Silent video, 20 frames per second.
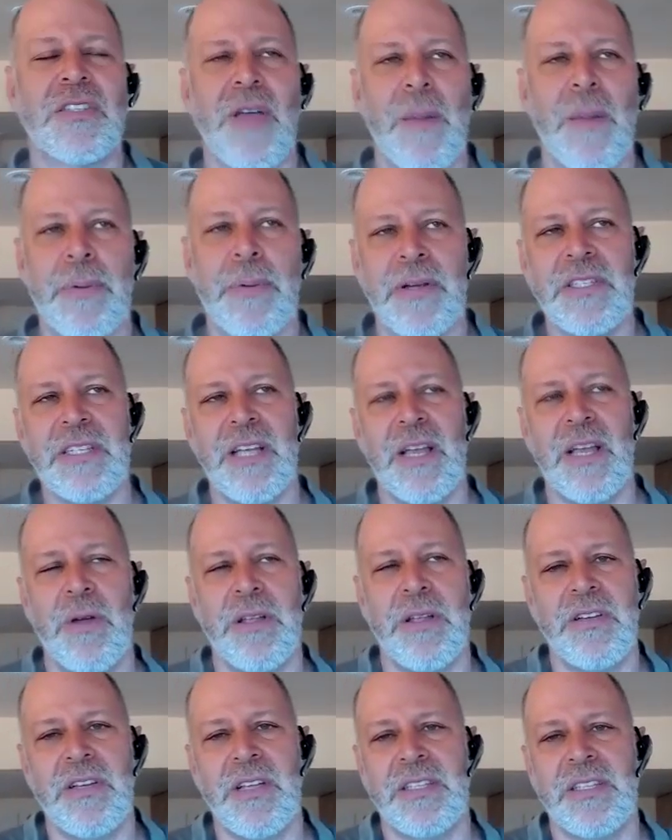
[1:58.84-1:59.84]
I appreciate what
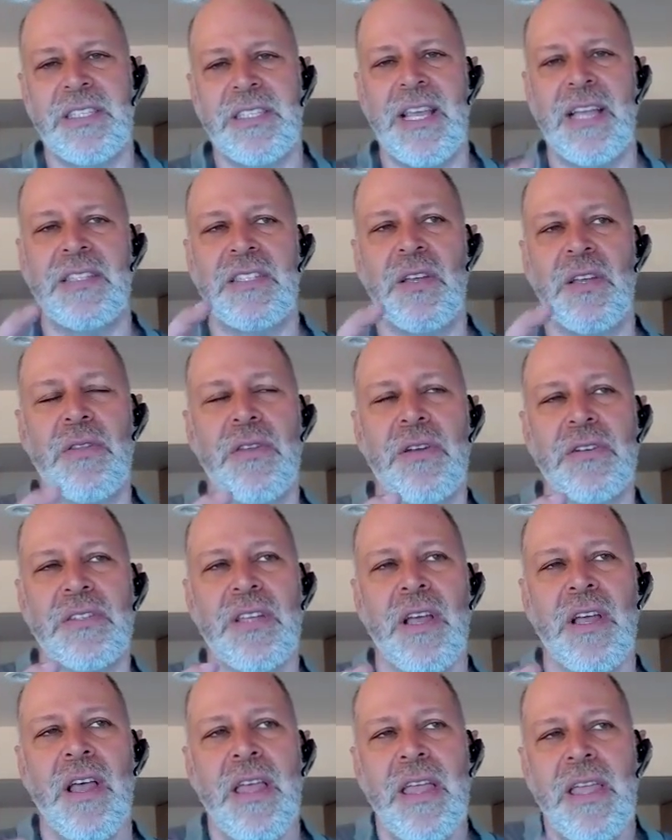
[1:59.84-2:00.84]
you just said. So
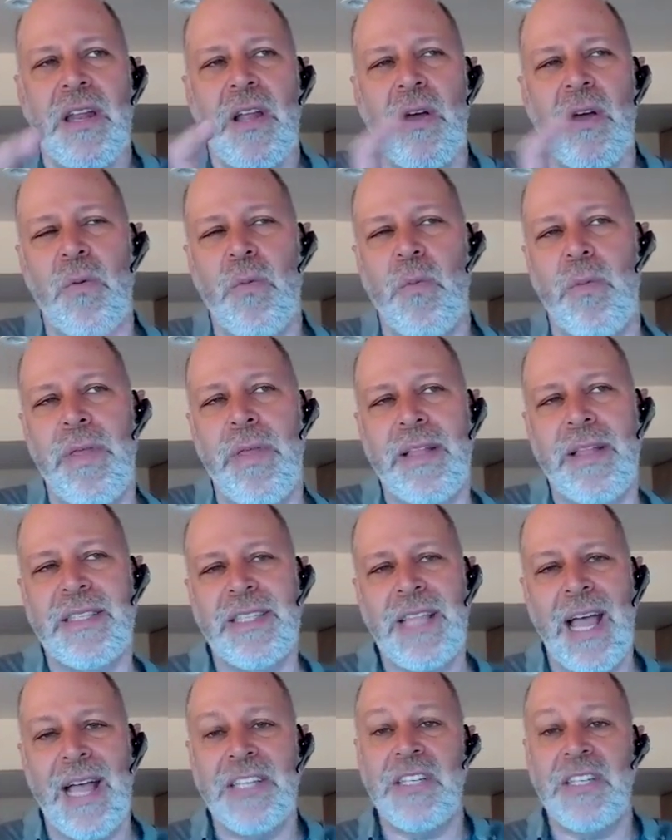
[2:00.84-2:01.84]
it's
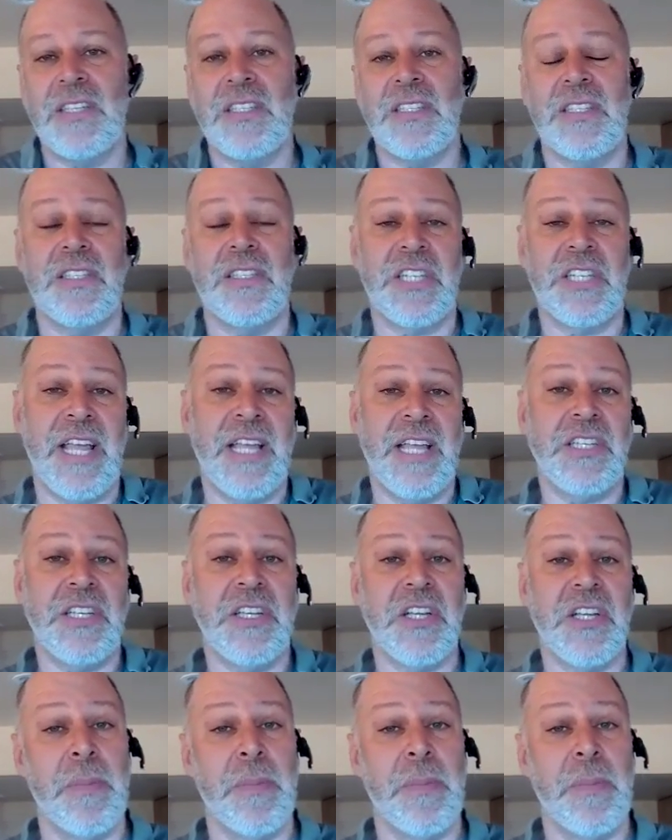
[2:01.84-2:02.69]
not just changing your